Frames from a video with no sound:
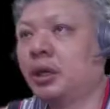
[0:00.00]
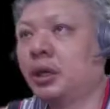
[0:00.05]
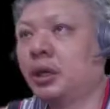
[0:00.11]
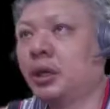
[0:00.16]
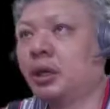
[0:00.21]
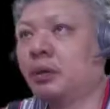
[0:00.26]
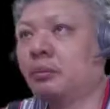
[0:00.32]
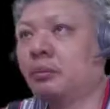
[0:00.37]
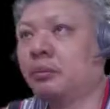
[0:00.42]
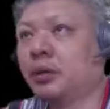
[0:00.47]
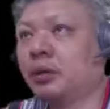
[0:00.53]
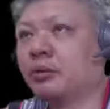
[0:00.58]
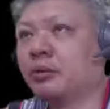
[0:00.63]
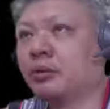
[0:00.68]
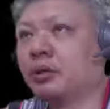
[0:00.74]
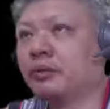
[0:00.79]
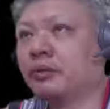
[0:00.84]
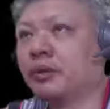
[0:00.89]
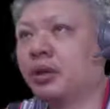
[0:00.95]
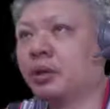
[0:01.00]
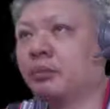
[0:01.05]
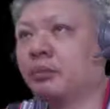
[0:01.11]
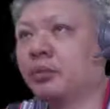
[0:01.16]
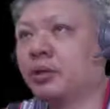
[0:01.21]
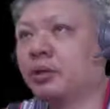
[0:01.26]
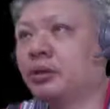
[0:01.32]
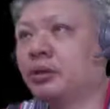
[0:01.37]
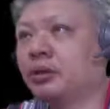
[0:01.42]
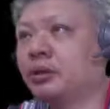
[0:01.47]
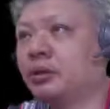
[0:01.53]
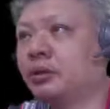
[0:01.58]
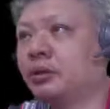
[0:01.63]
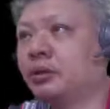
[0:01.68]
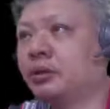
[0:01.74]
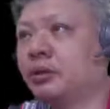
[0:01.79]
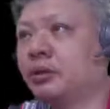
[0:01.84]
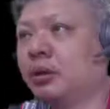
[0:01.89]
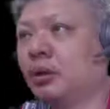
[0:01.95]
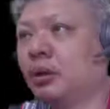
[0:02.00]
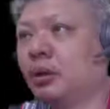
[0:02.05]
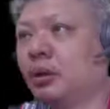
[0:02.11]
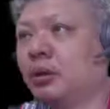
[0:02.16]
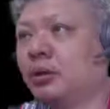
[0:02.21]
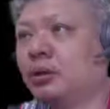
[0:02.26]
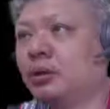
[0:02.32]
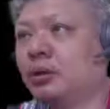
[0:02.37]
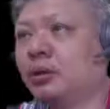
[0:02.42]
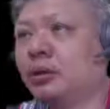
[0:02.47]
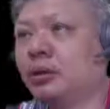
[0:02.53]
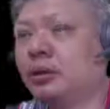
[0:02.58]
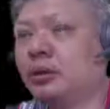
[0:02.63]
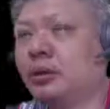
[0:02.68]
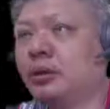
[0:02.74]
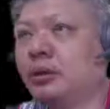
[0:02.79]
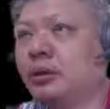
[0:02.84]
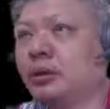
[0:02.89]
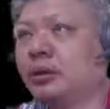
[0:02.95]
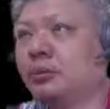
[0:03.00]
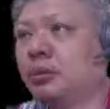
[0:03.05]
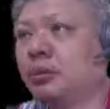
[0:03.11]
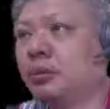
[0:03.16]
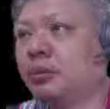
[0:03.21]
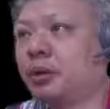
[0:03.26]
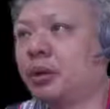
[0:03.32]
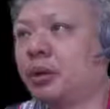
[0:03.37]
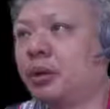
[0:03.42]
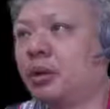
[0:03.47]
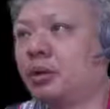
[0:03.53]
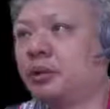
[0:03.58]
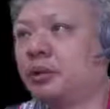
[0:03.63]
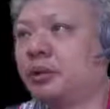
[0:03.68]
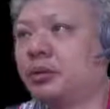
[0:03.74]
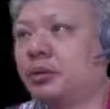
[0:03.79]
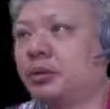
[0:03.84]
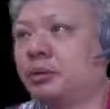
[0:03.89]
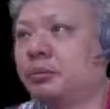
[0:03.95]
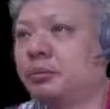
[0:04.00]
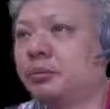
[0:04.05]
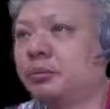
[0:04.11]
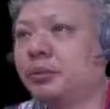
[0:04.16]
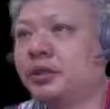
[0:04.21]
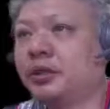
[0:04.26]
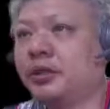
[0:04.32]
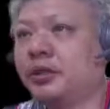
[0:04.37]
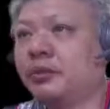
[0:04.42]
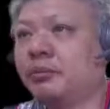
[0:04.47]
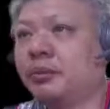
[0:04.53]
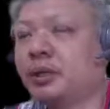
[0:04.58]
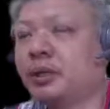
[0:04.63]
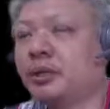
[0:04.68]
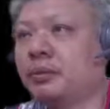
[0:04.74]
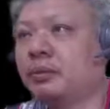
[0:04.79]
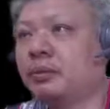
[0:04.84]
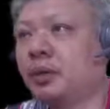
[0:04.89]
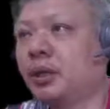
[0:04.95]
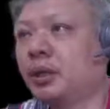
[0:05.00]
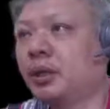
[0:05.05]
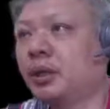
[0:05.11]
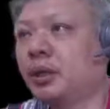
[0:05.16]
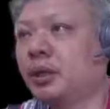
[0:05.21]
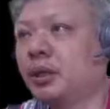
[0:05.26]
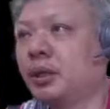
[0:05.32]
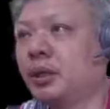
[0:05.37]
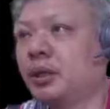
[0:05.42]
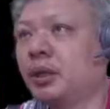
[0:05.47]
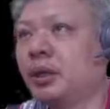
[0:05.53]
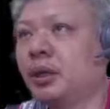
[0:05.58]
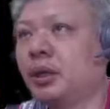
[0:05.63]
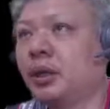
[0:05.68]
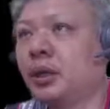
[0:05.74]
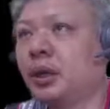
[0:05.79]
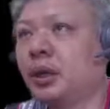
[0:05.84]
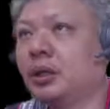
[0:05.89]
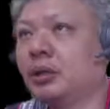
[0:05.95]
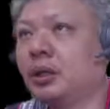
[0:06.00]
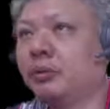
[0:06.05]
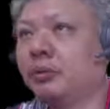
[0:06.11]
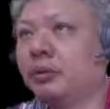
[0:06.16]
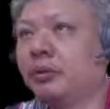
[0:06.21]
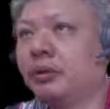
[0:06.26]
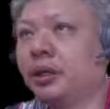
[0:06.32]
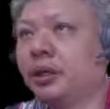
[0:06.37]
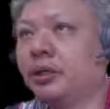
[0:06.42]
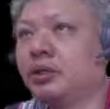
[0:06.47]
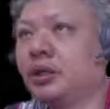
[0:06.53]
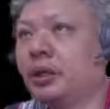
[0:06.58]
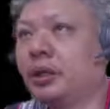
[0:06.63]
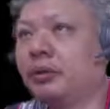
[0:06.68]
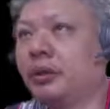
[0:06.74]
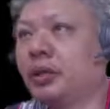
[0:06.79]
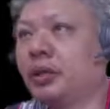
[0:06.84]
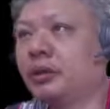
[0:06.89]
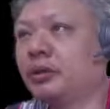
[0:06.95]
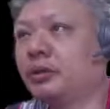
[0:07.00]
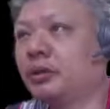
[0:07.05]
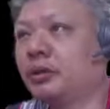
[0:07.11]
Black will develop his horse, it's a proper horse, p7 plus 1, double rank chariots.